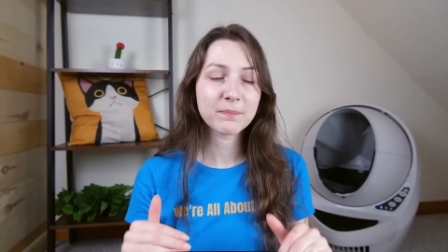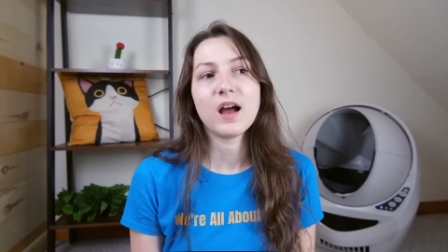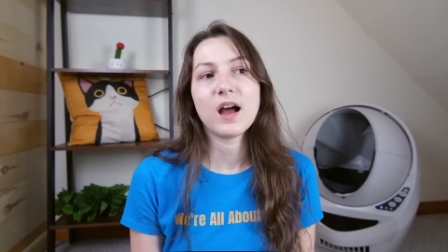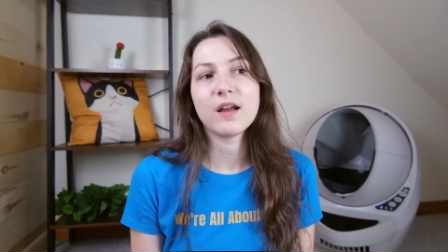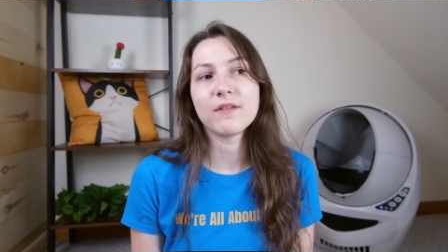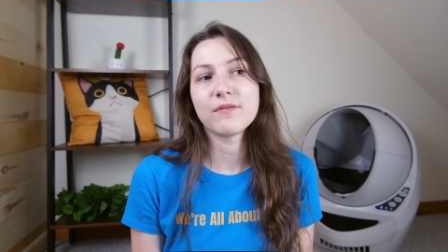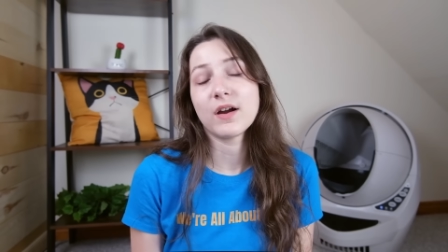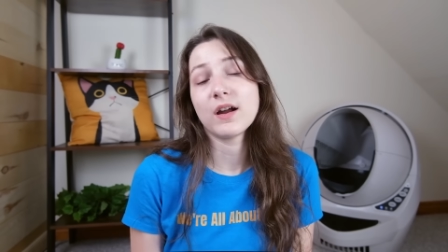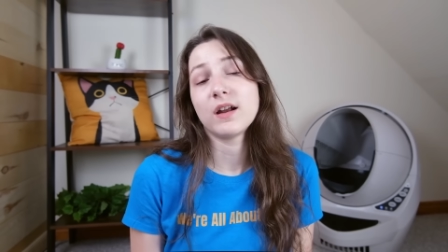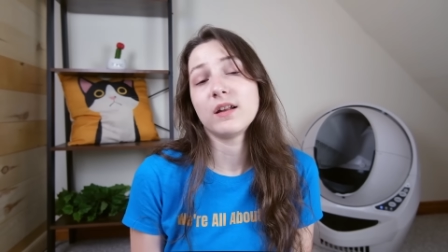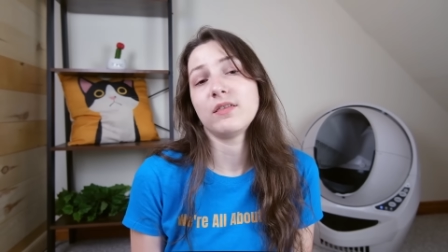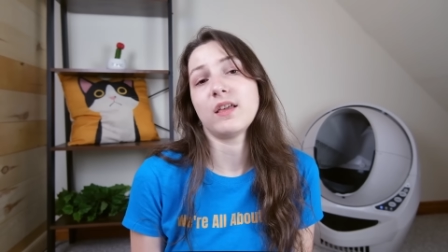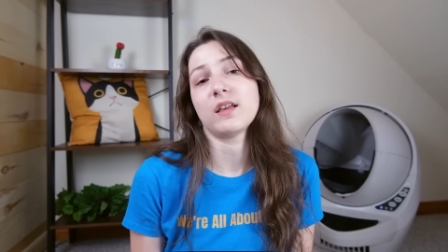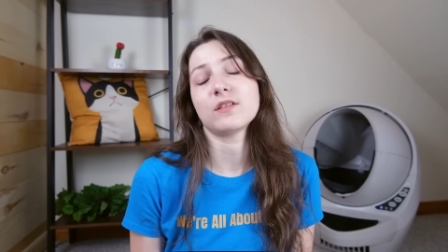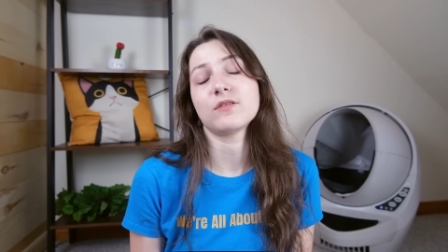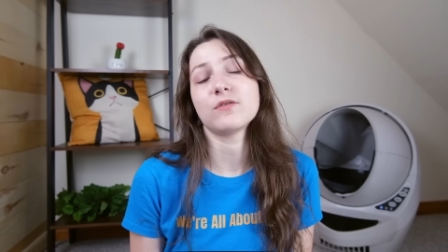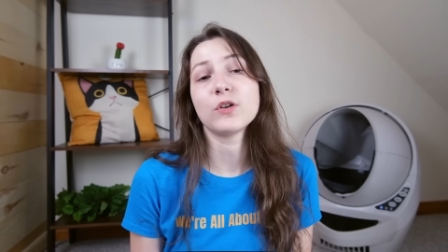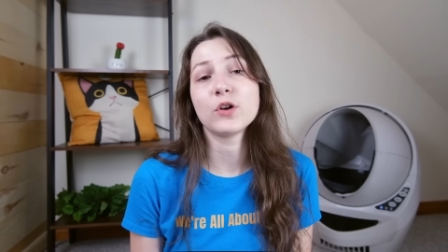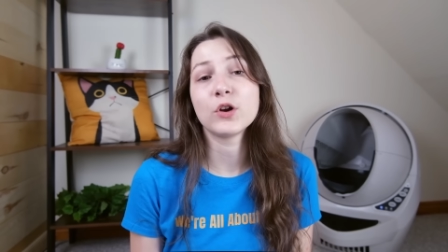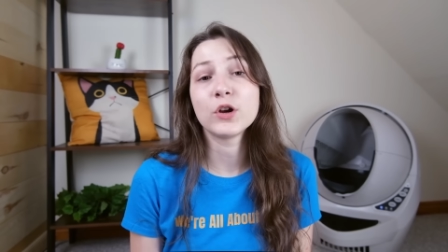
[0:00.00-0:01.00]
I find
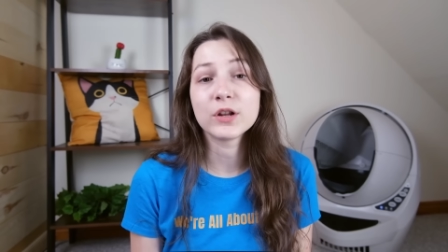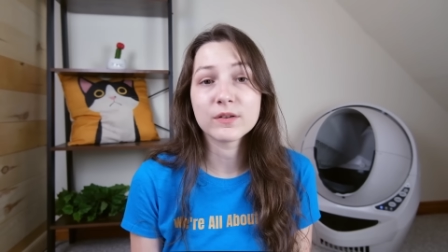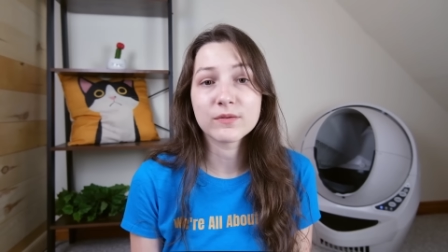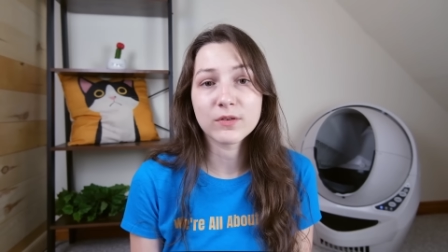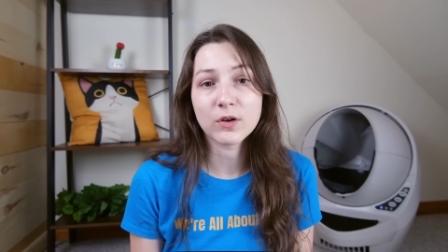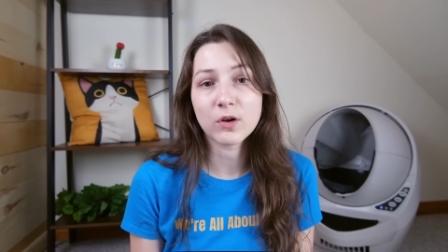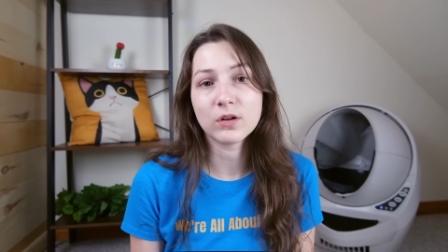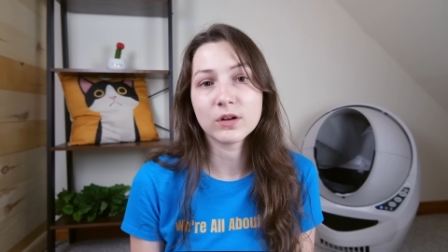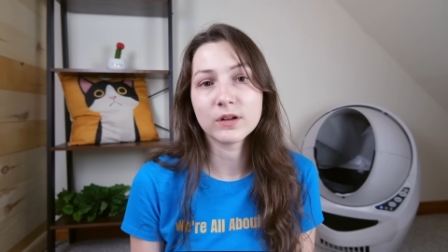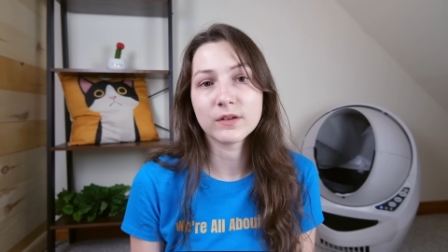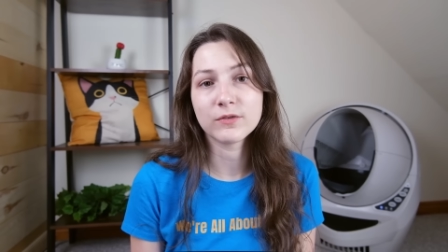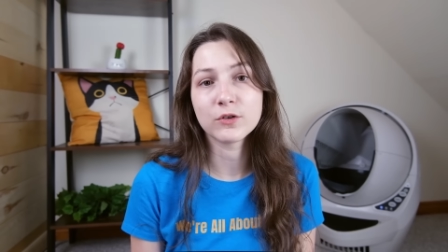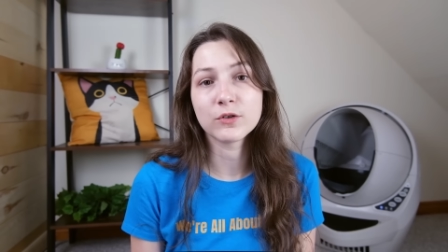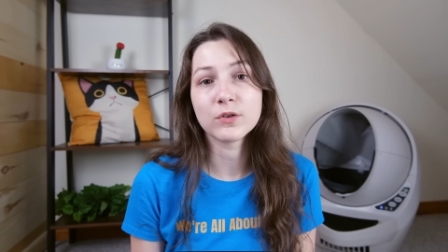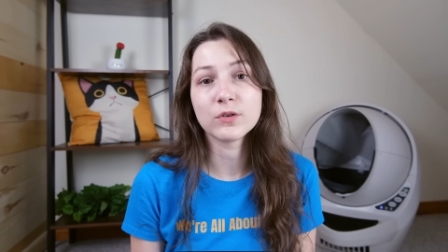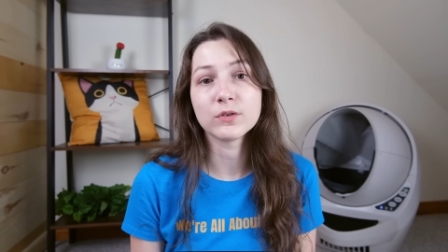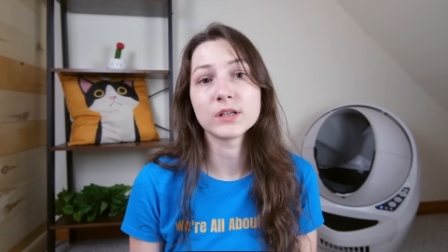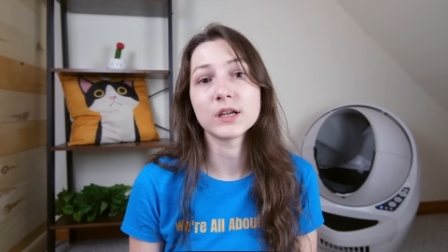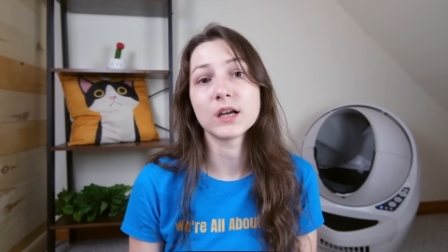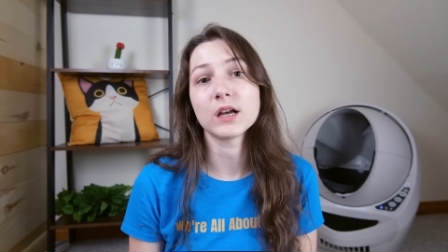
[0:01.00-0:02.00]
that's very difficult if you're
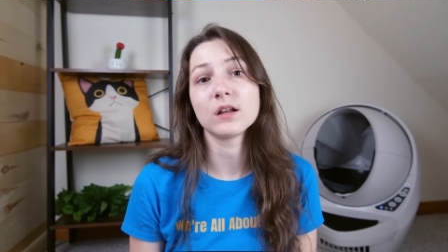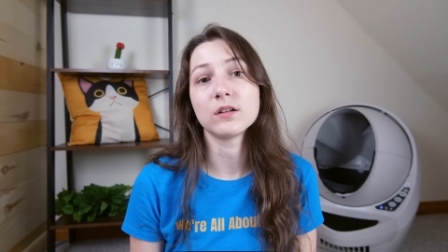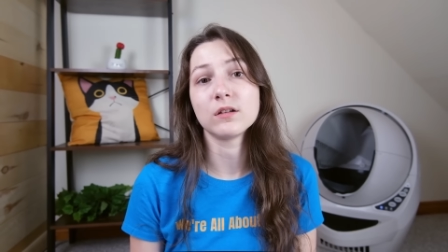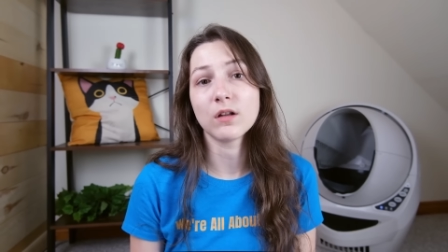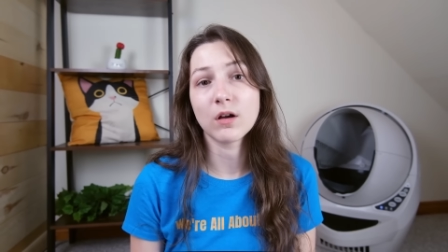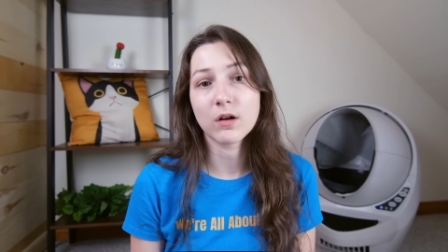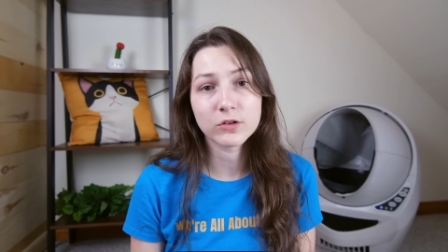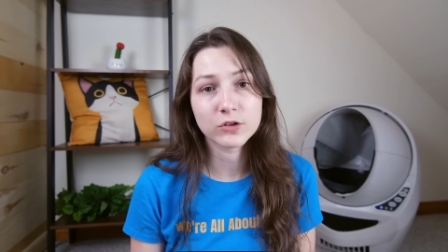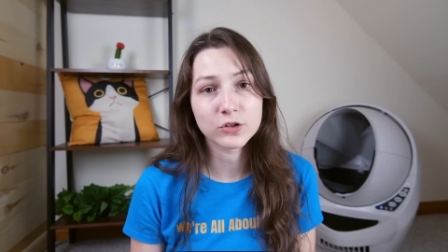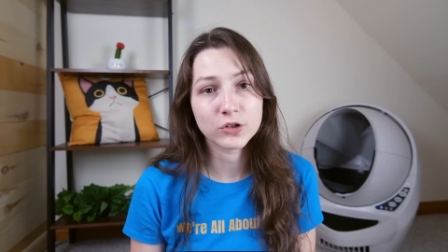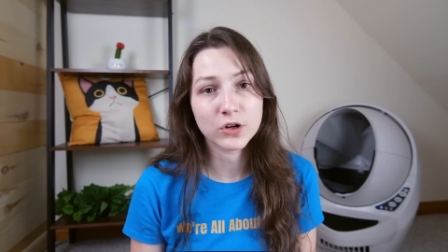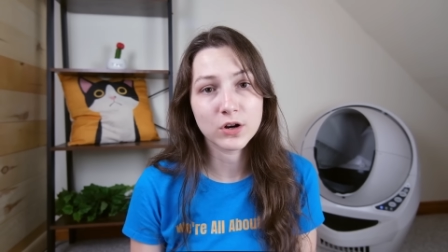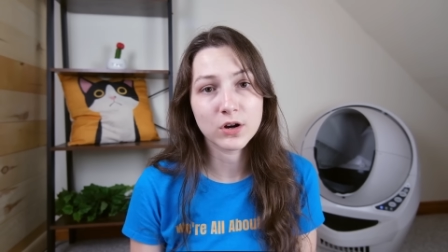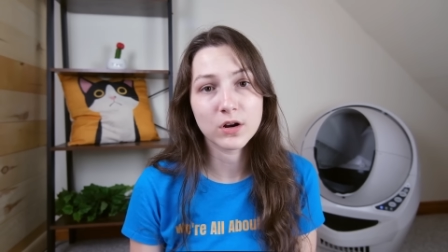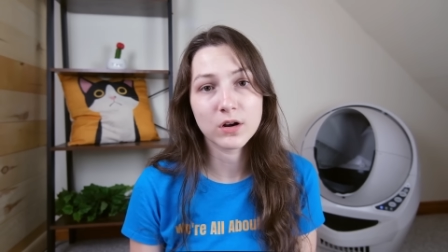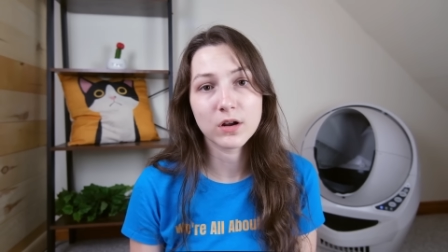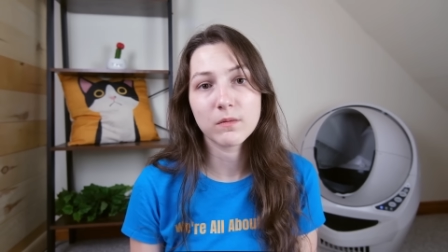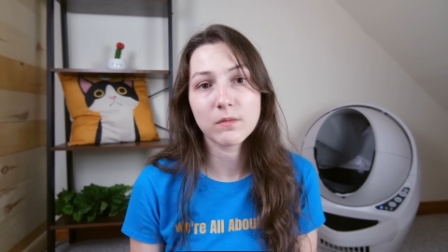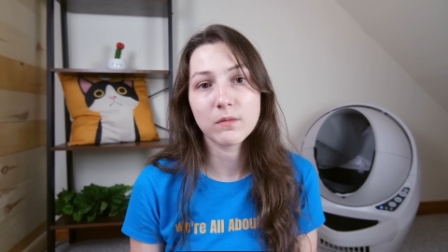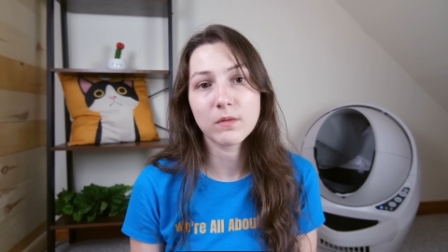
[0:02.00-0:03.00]
using a
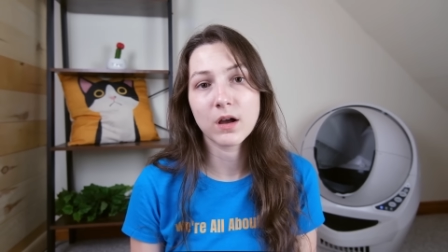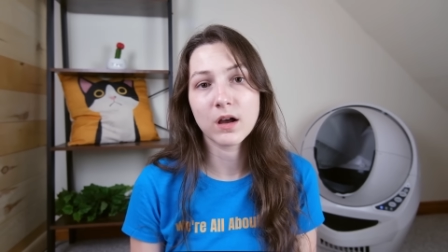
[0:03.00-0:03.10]
larger